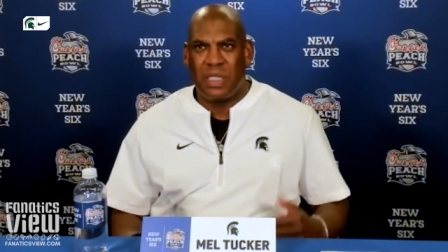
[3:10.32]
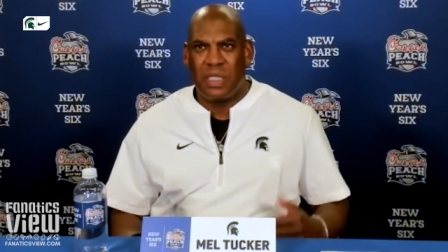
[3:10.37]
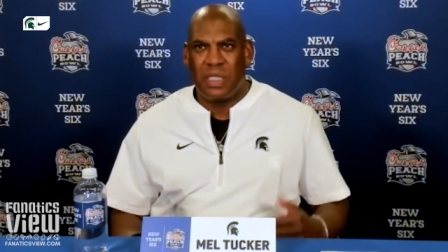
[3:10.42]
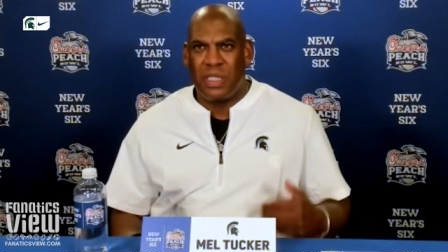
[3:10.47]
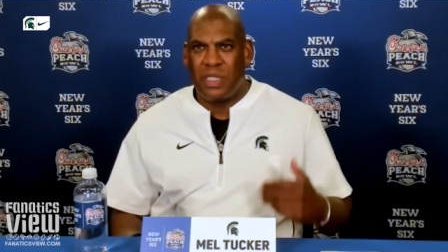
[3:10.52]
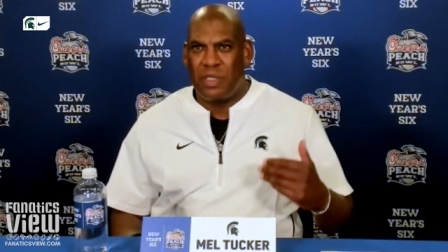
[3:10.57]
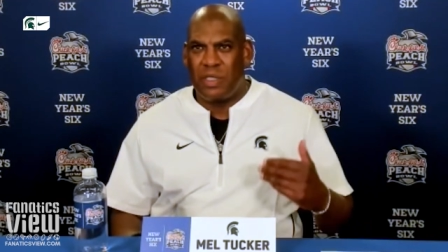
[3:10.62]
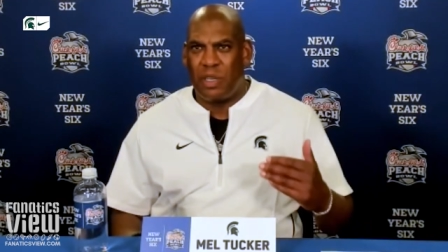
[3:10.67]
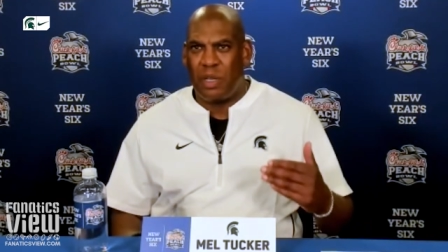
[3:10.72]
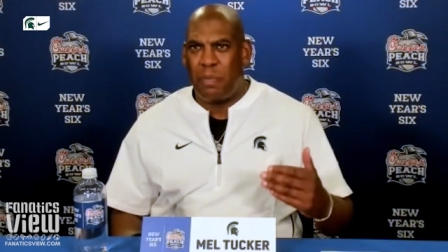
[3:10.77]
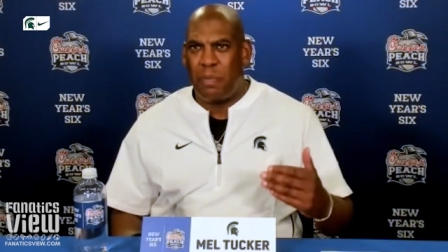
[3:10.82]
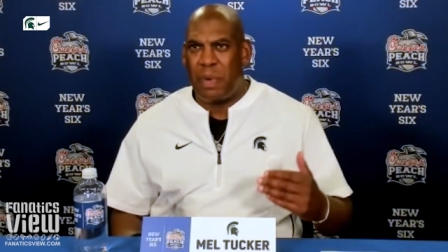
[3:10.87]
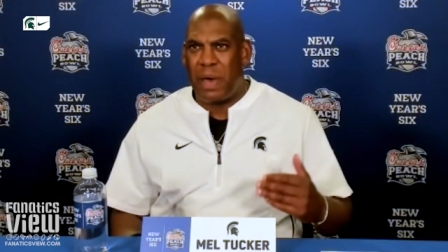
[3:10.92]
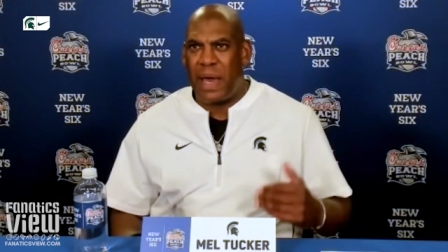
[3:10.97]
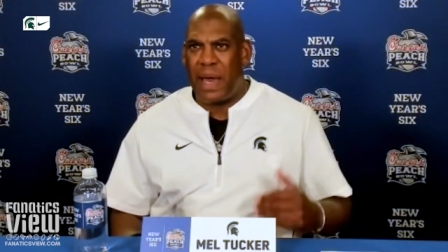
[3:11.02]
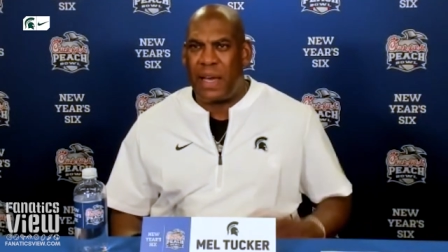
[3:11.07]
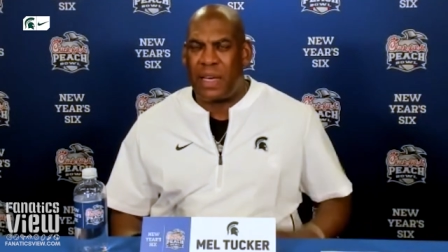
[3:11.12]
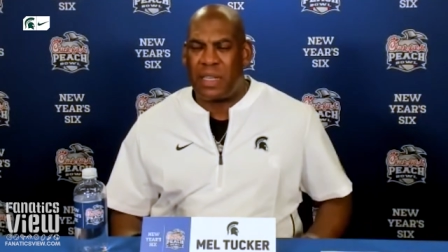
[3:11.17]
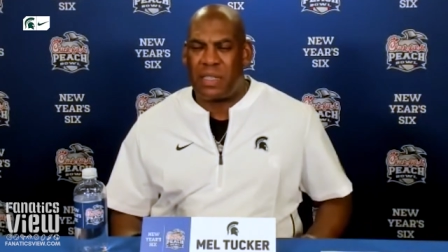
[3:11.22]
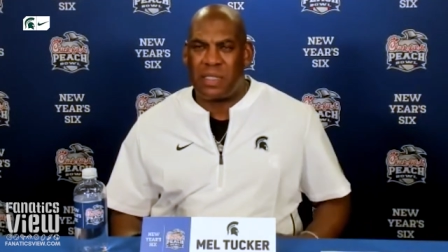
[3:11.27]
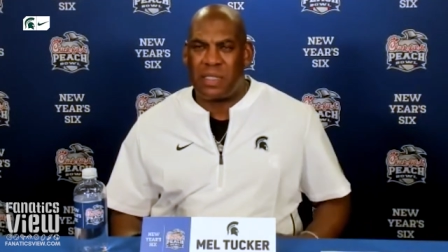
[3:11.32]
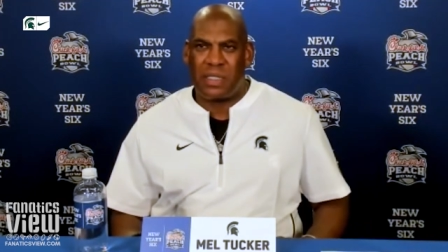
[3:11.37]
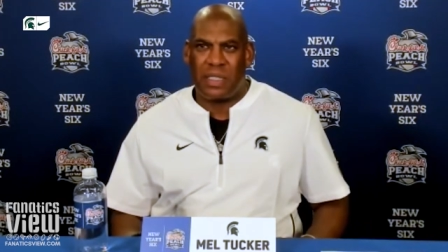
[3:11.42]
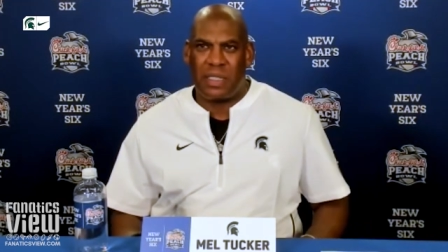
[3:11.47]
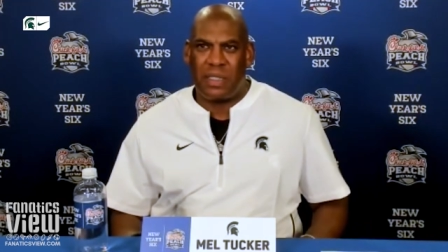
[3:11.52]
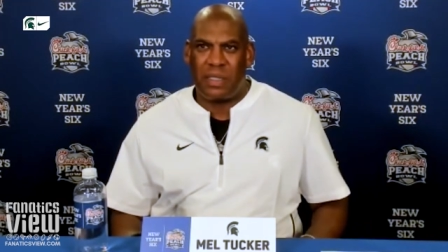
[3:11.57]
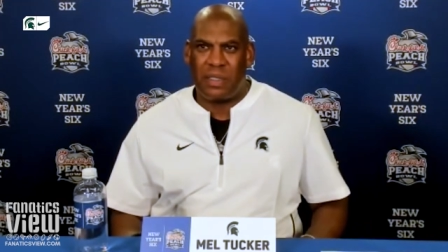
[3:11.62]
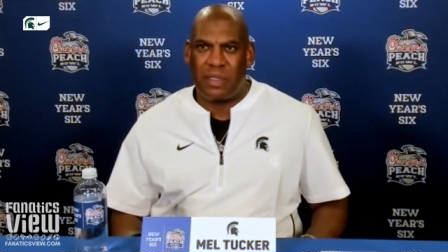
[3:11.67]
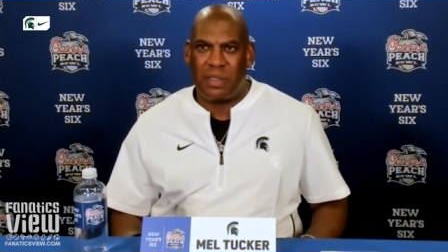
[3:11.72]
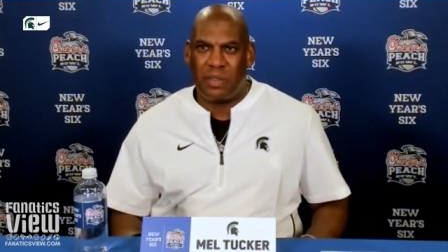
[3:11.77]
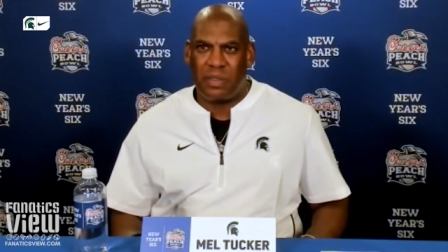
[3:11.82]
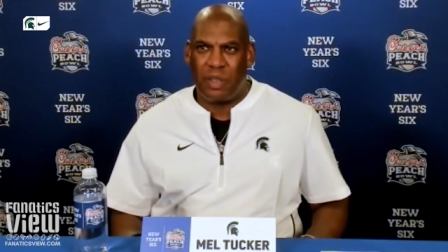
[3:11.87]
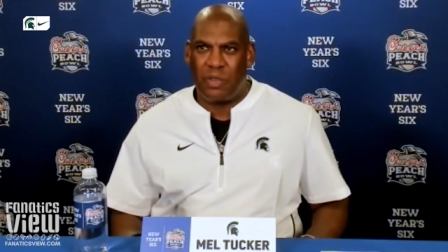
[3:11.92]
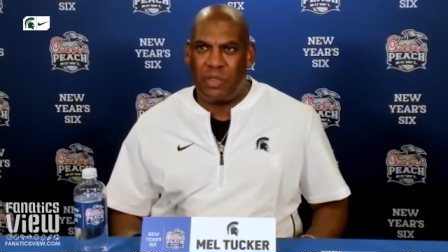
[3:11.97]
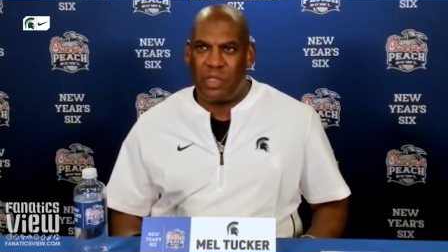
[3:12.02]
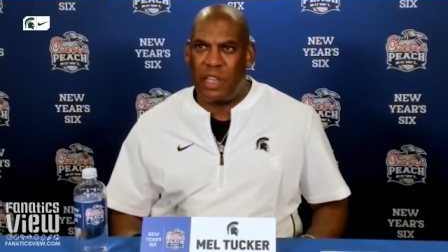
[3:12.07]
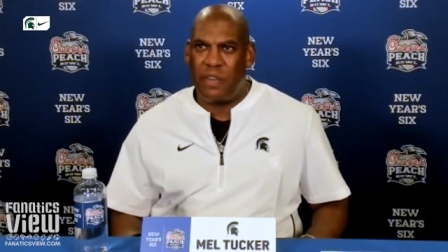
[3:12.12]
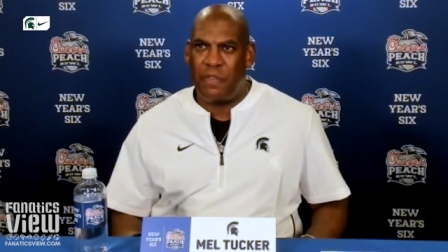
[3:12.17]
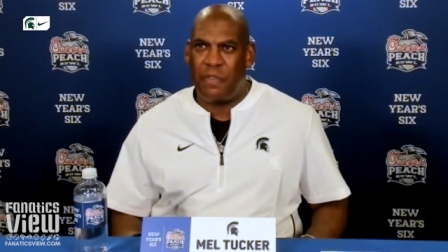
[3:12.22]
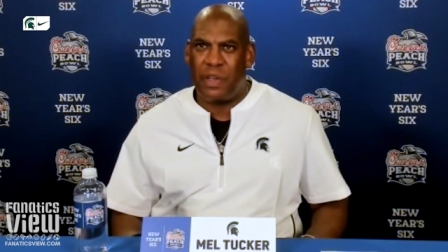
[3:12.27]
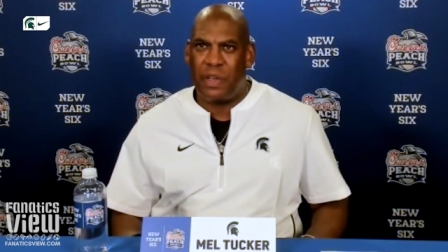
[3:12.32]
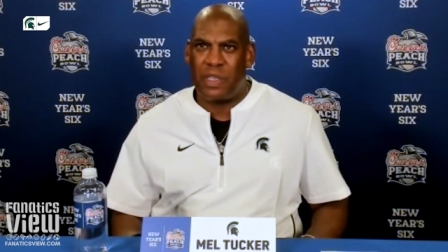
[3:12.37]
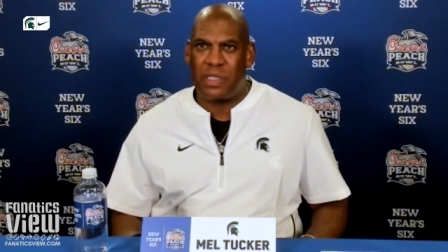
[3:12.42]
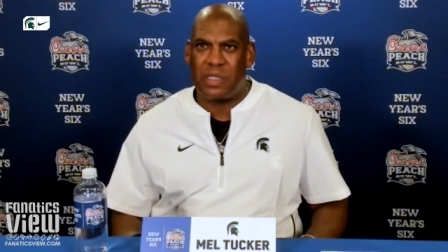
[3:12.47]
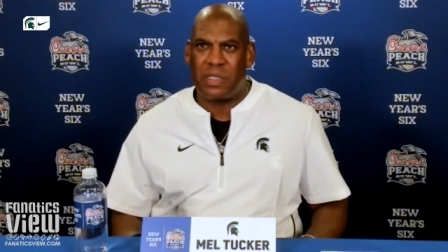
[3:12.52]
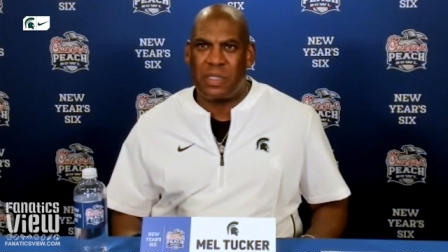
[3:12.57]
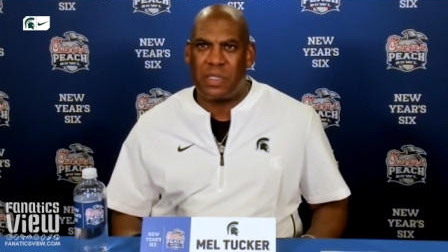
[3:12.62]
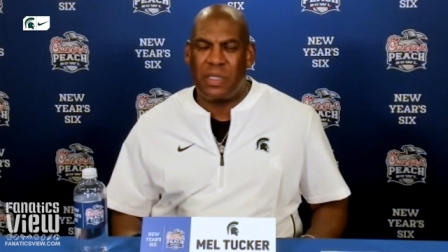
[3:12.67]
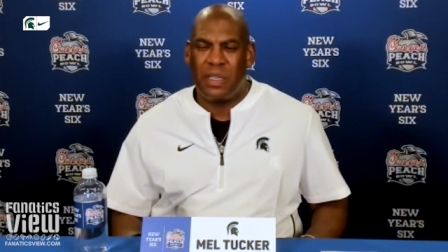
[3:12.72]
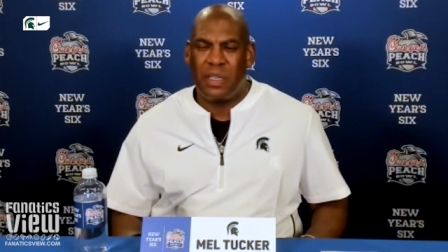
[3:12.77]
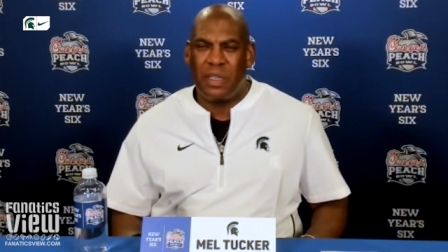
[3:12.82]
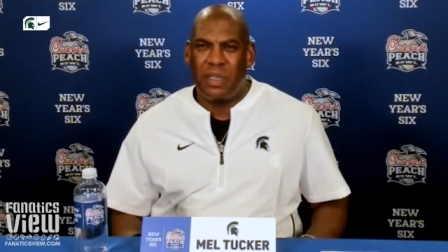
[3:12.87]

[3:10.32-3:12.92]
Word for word: you know, the backs, and you know, defense